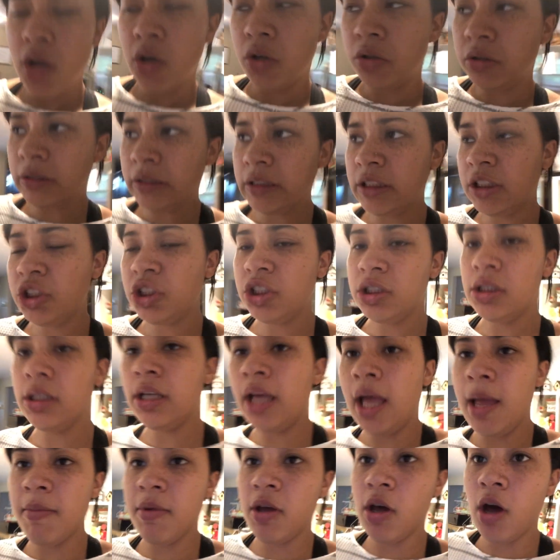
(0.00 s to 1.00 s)
Karina just
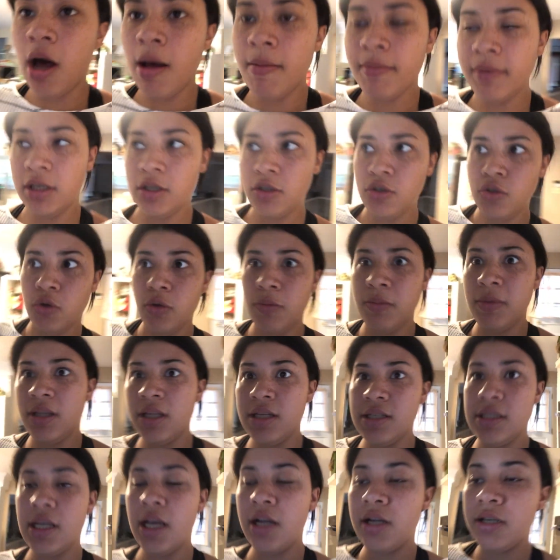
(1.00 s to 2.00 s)
came and got me and told me
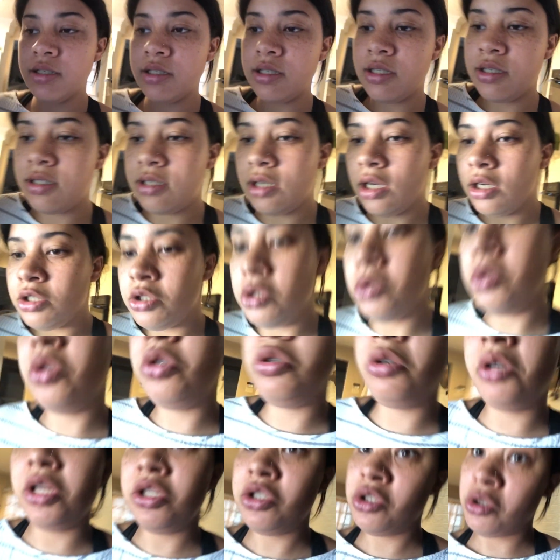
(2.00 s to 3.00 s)
that Cyrus is stuck to a
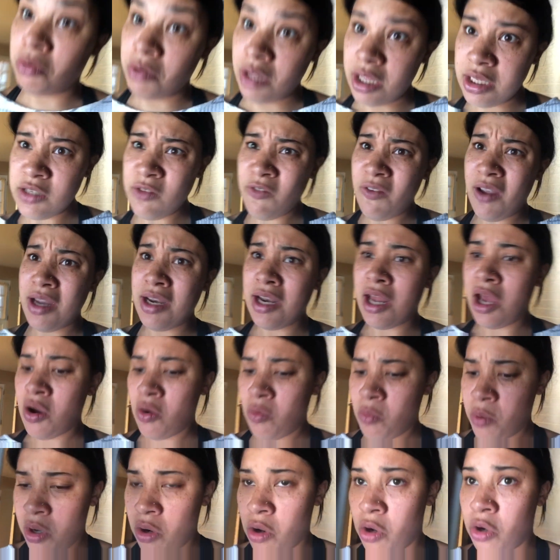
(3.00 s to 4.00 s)
tree. So let's find
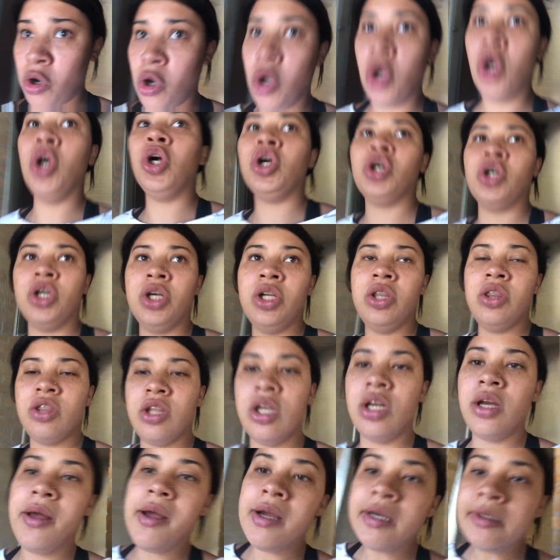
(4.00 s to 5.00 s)
out what on earth
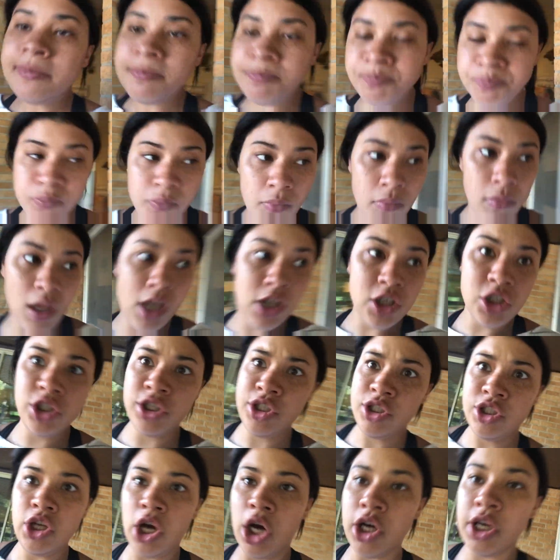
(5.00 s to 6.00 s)

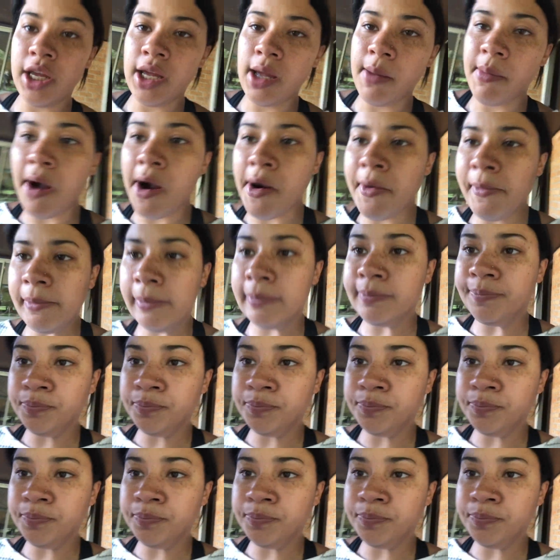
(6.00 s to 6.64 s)
she's talking about.